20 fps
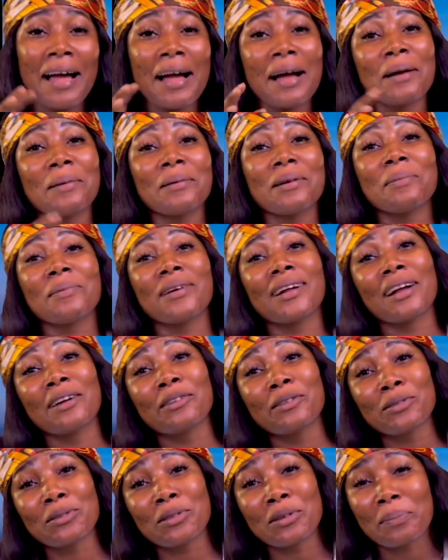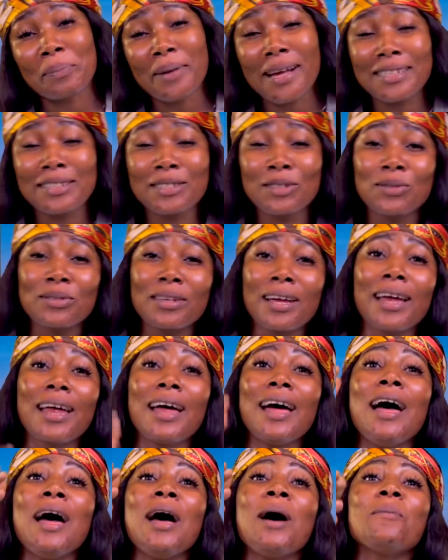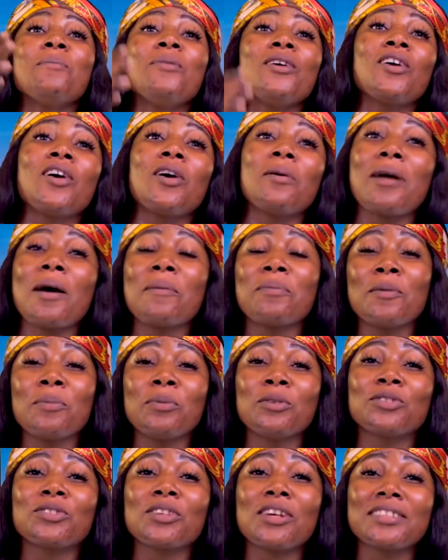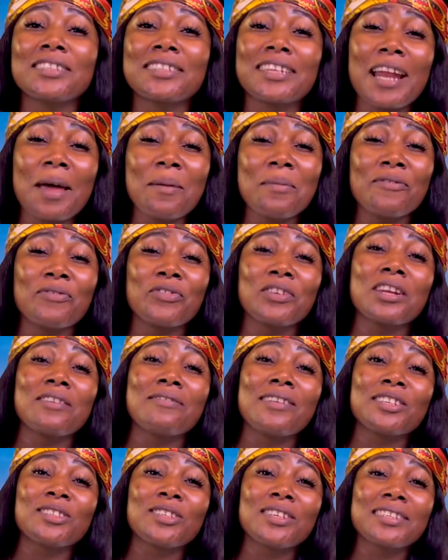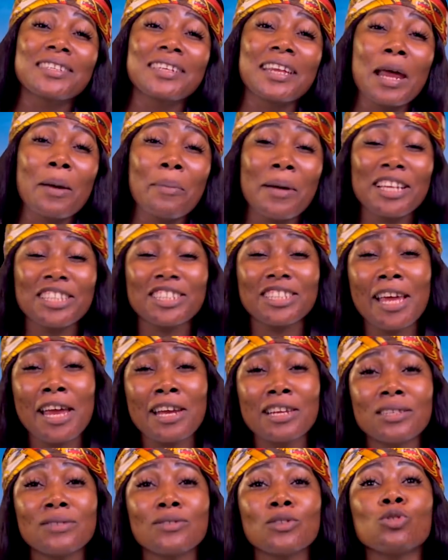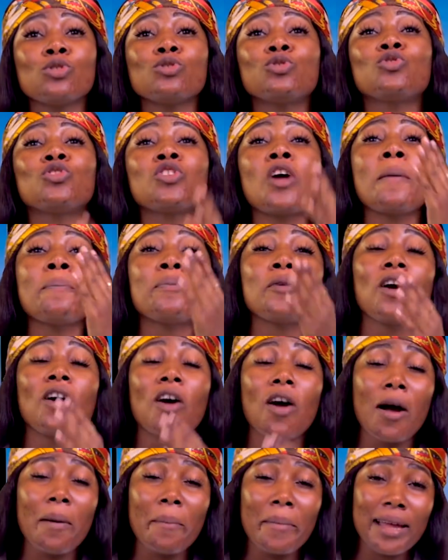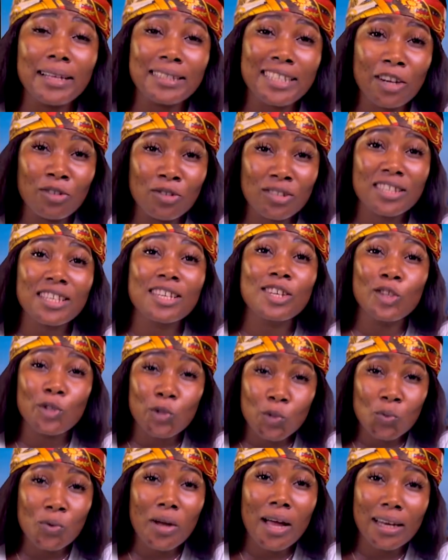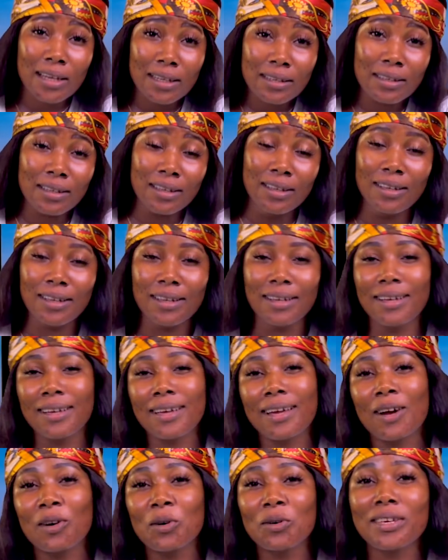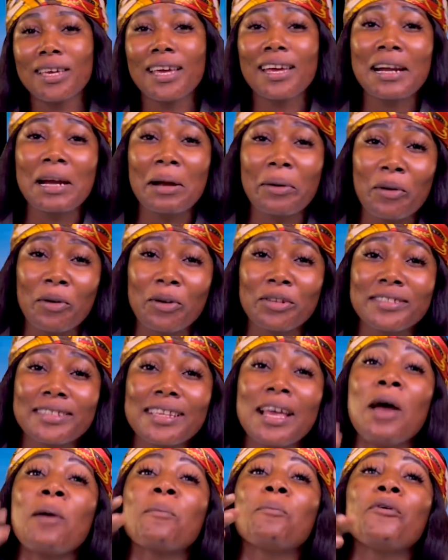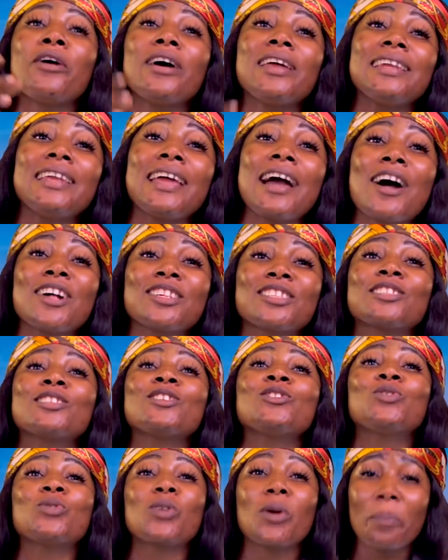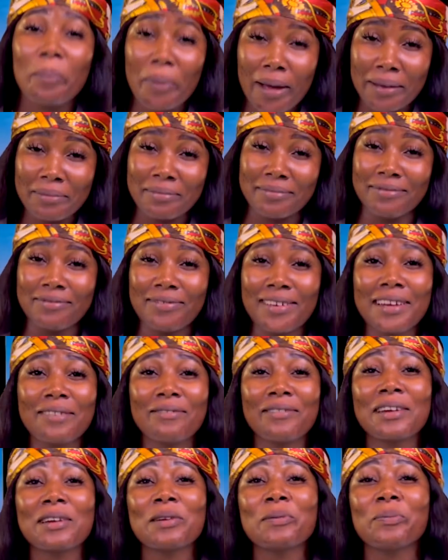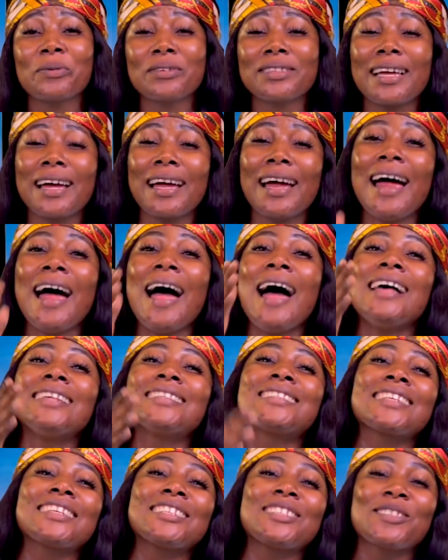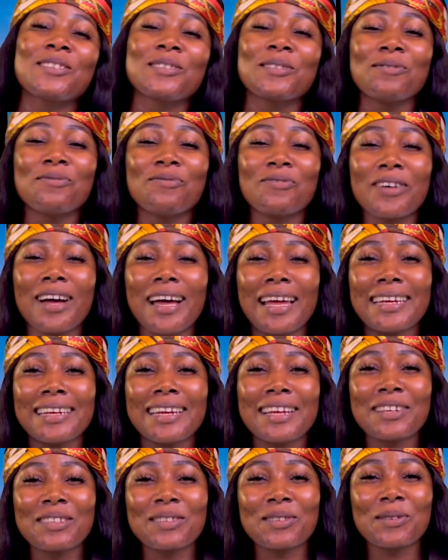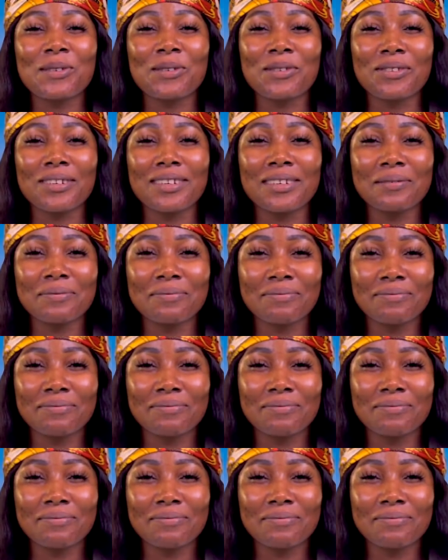I will make I not talk past this one. Because my people, subscribe if you never subscribe and share this video. Drop your comments. I'm not saying this one. I go hear and hot. But anyhow, still drop her. Very, very important. Stay tuned for our next story.